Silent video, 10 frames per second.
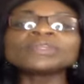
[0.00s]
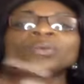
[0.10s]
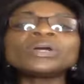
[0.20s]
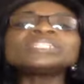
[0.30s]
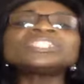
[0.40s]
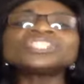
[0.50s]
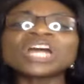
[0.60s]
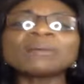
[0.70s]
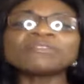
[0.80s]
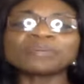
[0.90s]
What is the
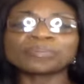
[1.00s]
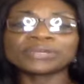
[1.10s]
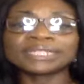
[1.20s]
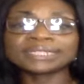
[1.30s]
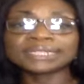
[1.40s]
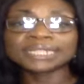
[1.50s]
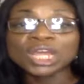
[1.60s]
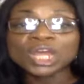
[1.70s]
job of a priest?